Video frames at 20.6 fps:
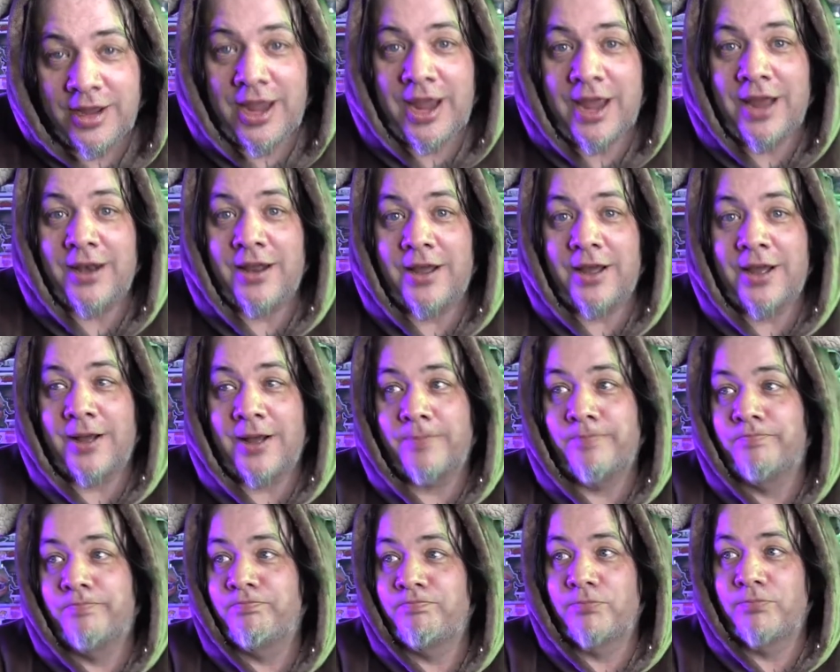And
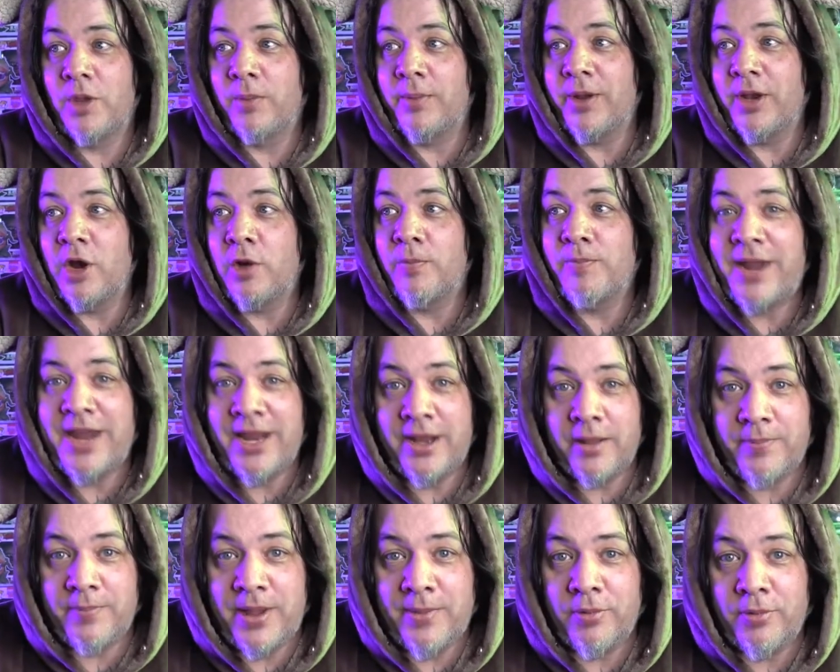there'll be no PETA
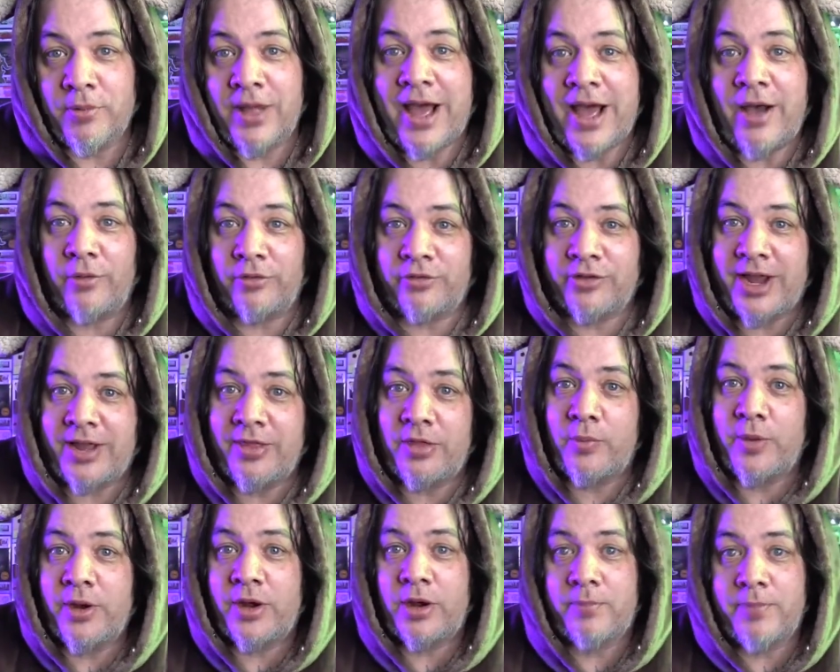people outside the
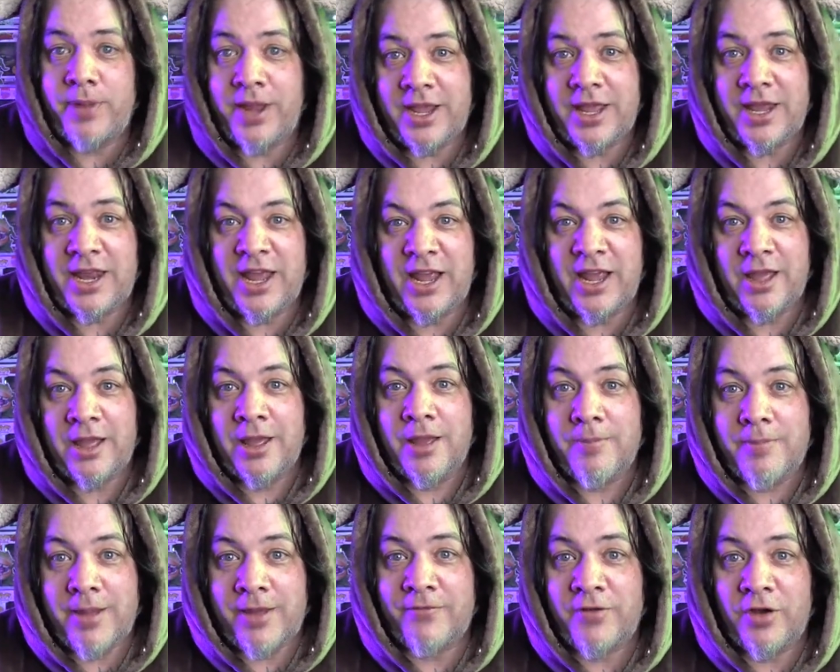window picketing
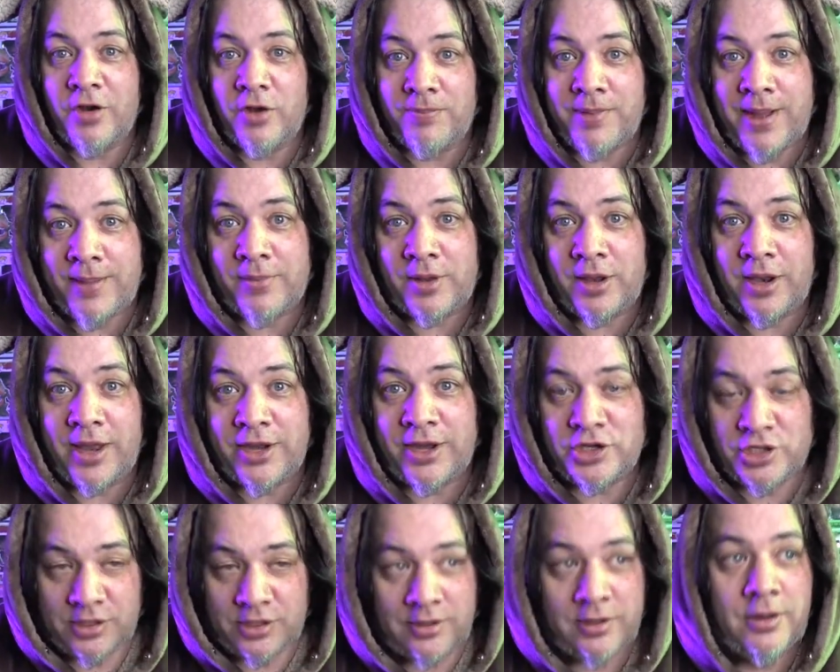my Funko Pop
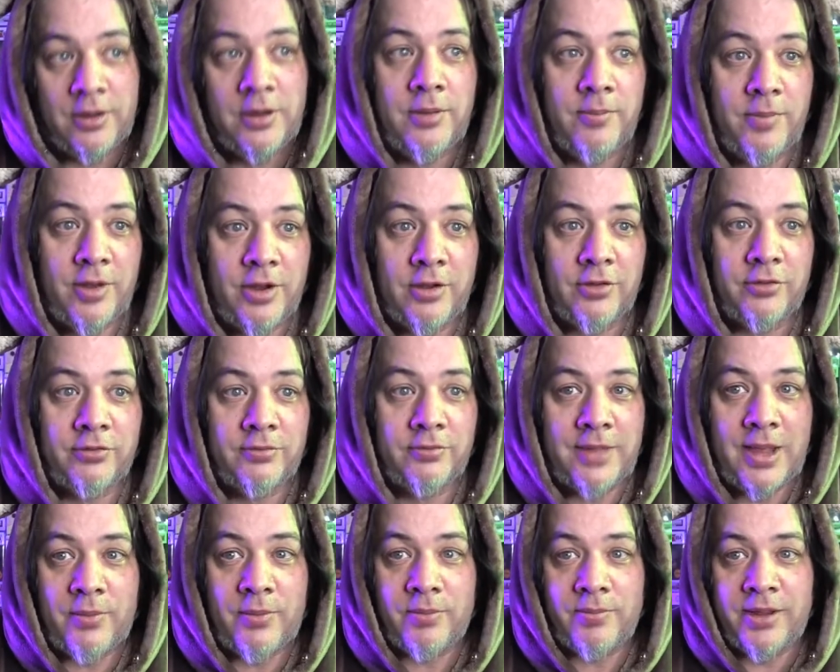Collection, because
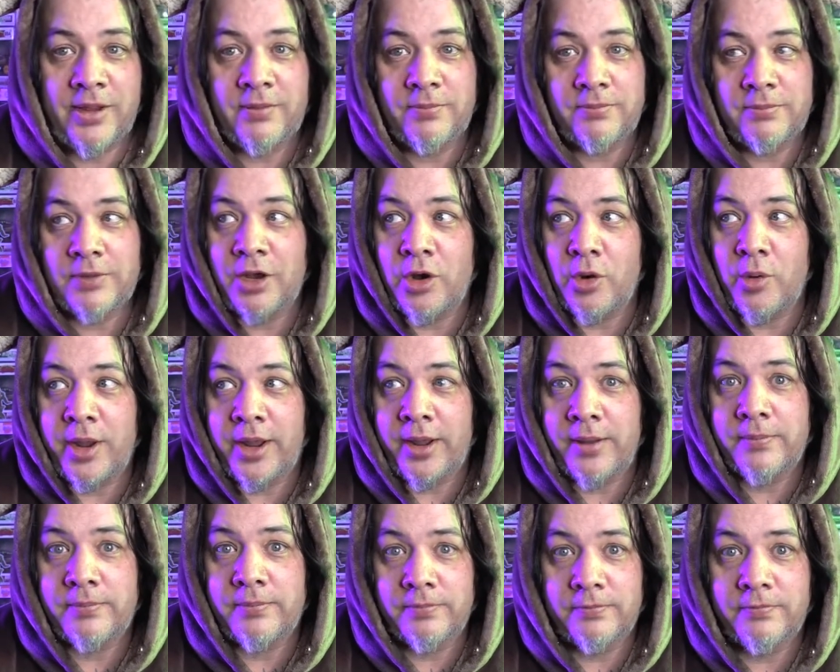that would be annoying.